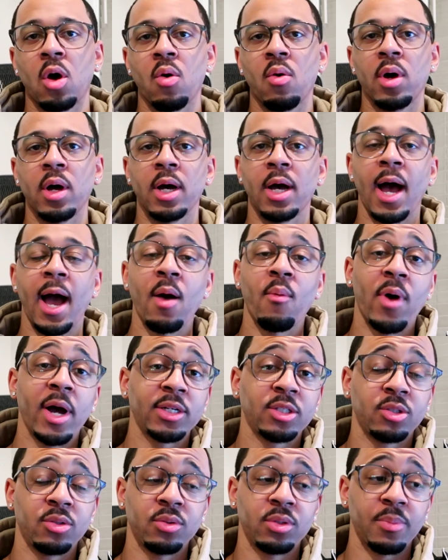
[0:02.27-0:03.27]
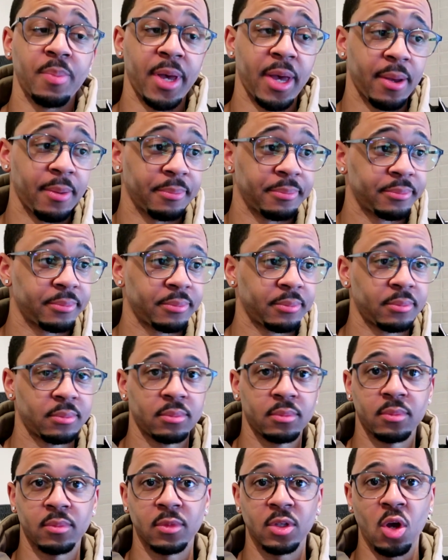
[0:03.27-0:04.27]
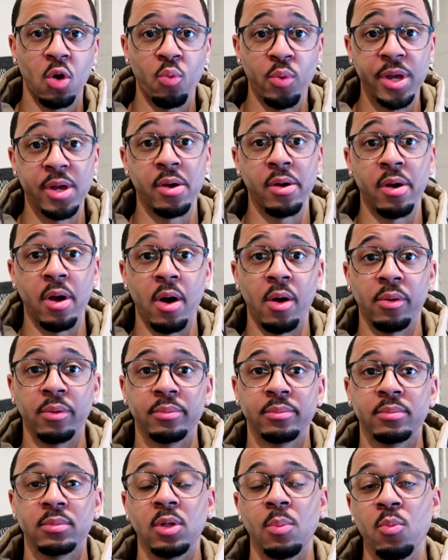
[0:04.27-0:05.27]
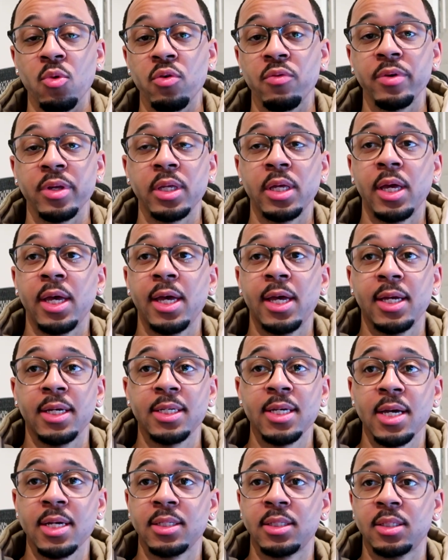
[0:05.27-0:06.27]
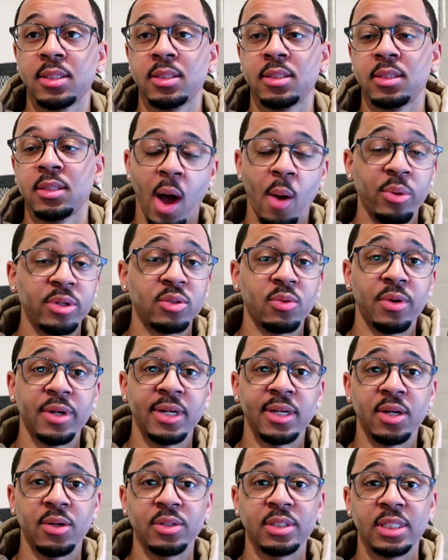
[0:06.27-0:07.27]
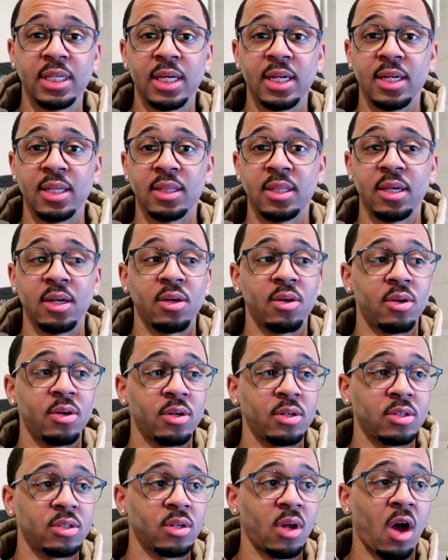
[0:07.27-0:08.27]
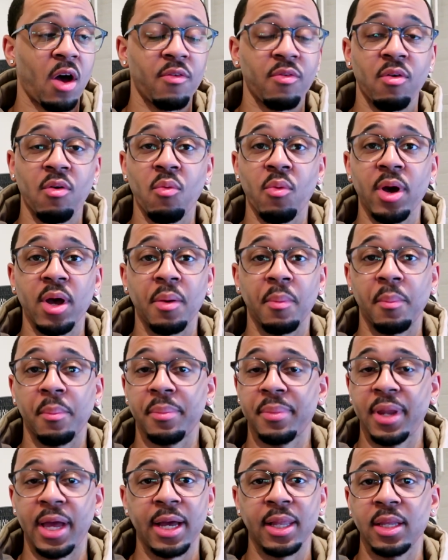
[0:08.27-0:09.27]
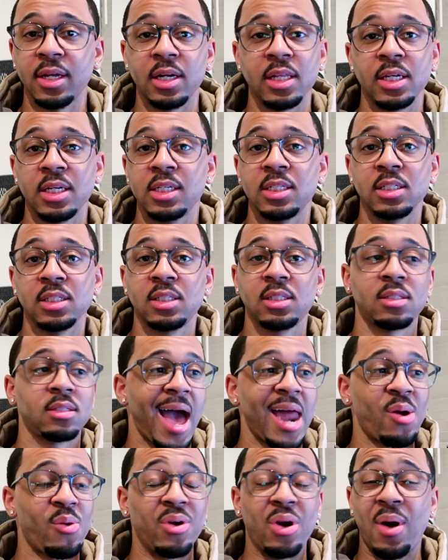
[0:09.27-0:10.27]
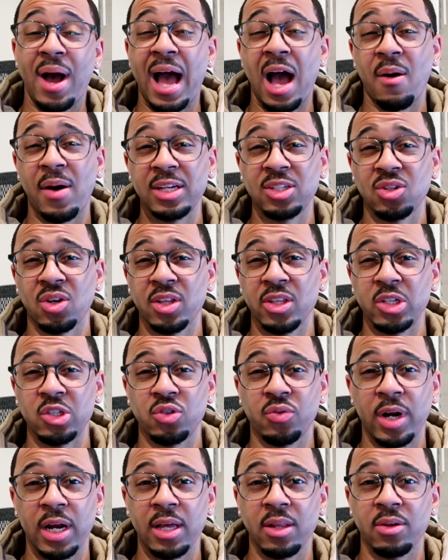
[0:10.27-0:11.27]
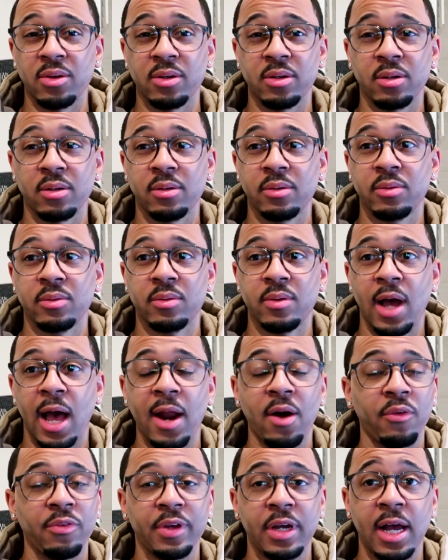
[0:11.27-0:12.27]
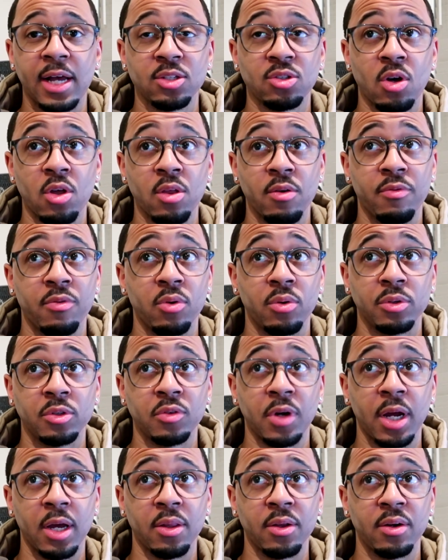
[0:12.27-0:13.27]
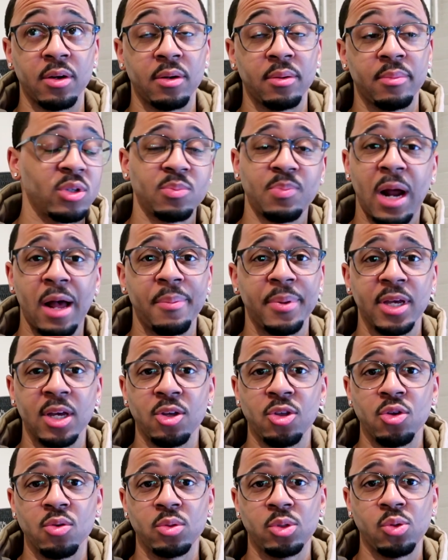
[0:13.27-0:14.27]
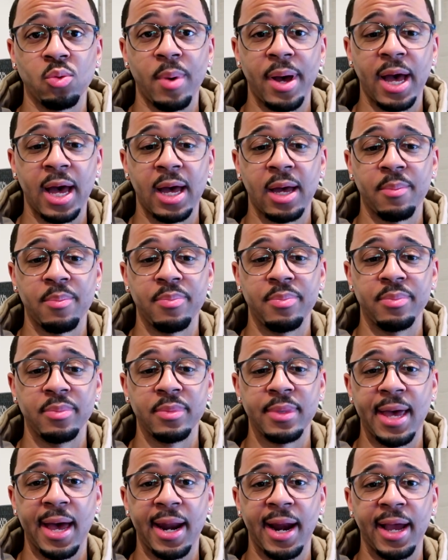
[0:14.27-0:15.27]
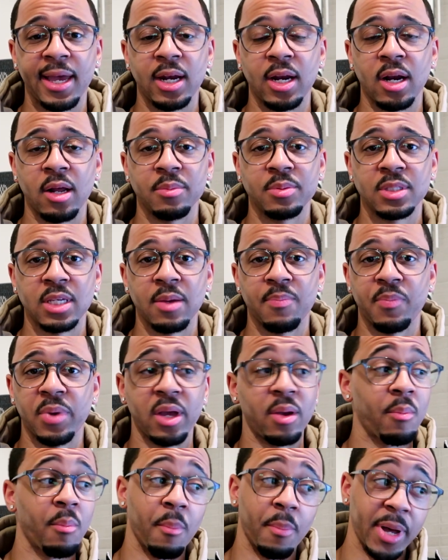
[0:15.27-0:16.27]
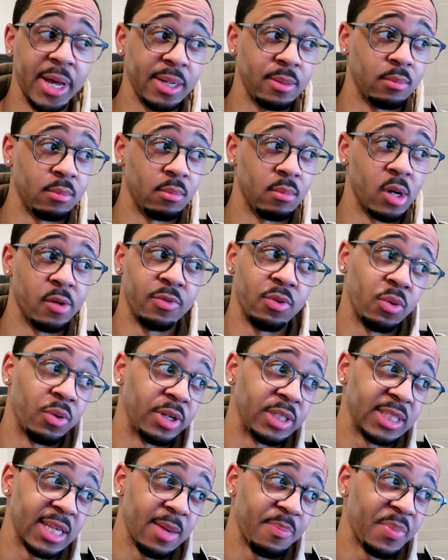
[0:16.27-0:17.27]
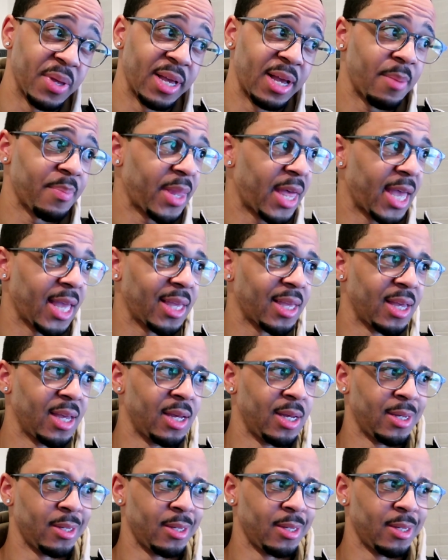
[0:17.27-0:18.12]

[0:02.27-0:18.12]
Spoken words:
I watched Suzume a week ago, the movie. Yes, I was going to go see it in theaters off a whim, like literally just, I don't know how I saw the trailer. I don't think I saw the full trailer. It was probably a YouTube ad that I ended up skipping, but before skipping, I'm like,